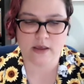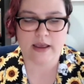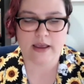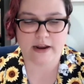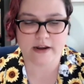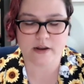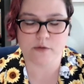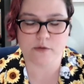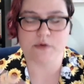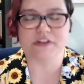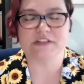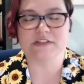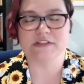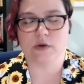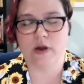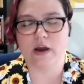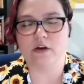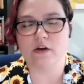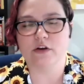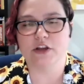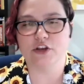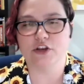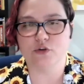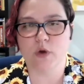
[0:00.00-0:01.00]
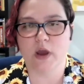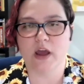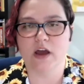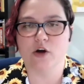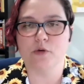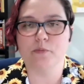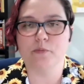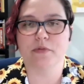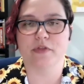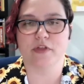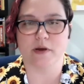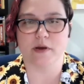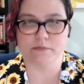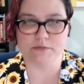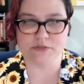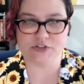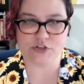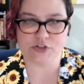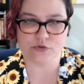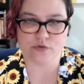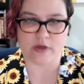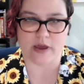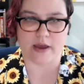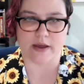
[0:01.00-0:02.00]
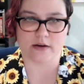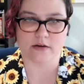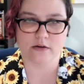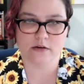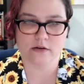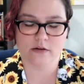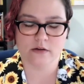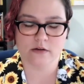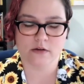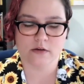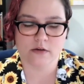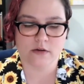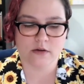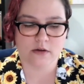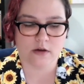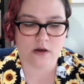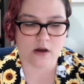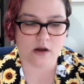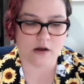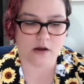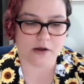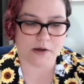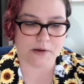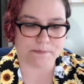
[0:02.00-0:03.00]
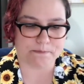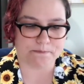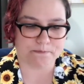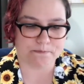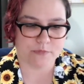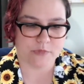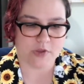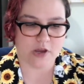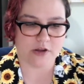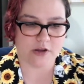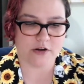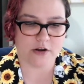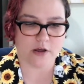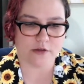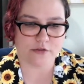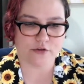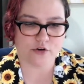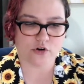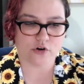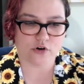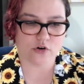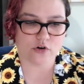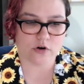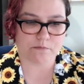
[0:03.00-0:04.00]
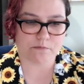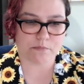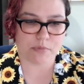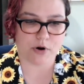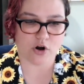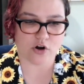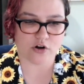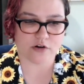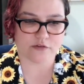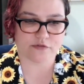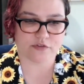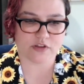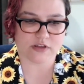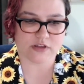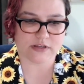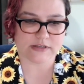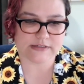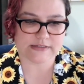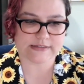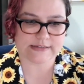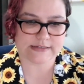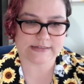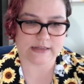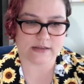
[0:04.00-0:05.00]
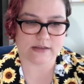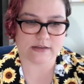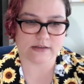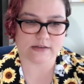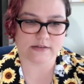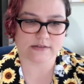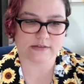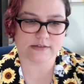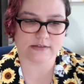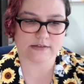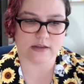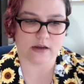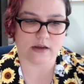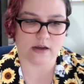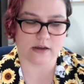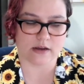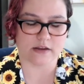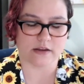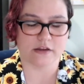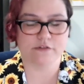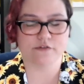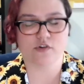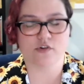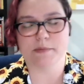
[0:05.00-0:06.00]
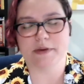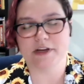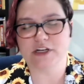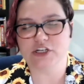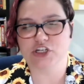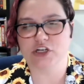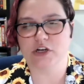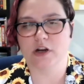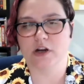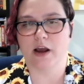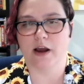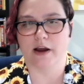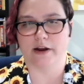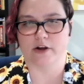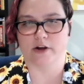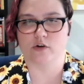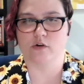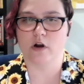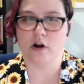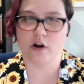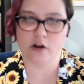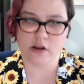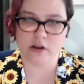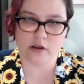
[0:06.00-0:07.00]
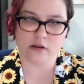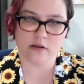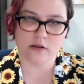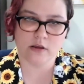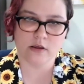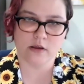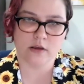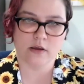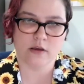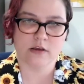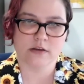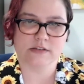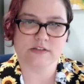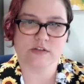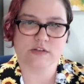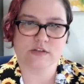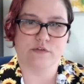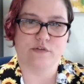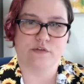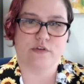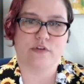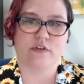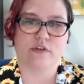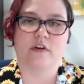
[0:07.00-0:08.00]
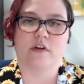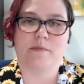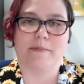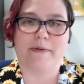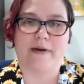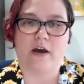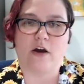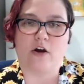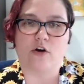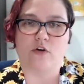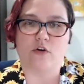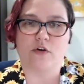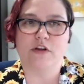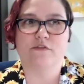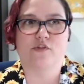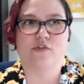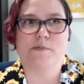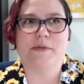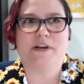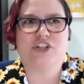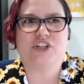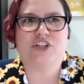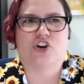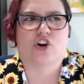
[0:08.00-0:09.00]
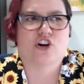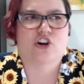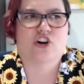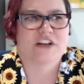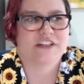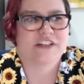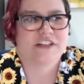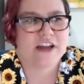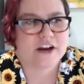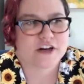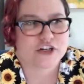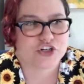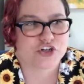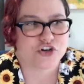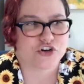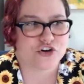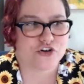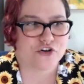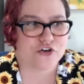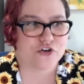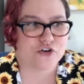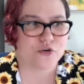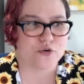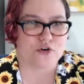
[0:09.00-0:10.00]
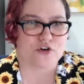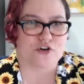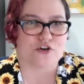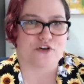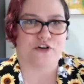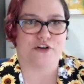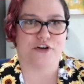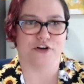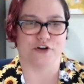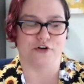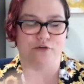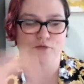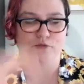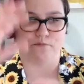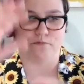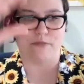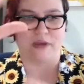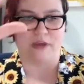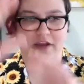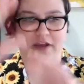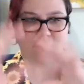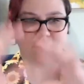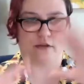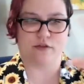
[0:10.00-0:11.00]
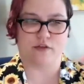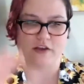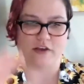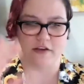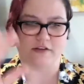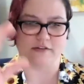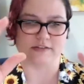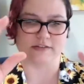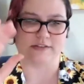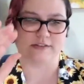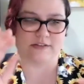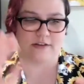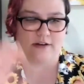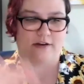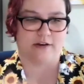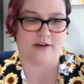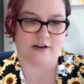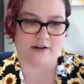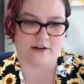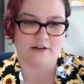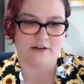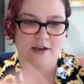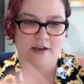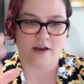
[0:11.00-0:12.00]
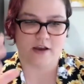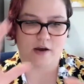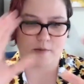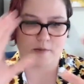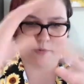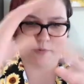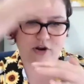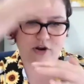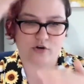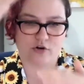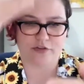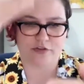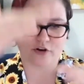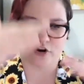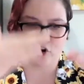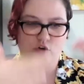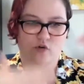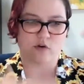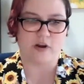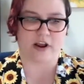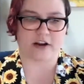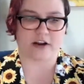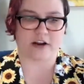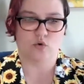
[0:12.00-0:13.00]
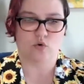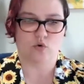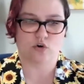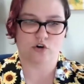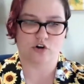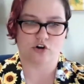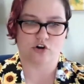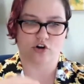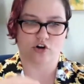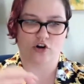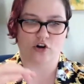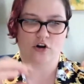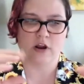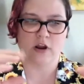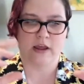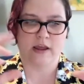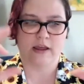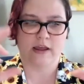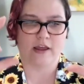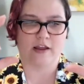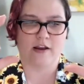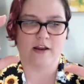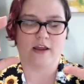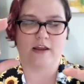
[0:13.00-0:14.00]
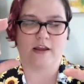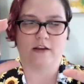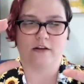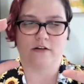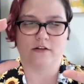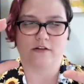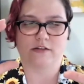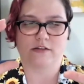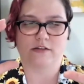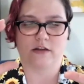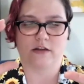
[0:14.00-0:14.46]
anyway, so how can you help them do that? Another part of this is information hierarchy. So if you think about information architecture, or making things appear in the correct order, and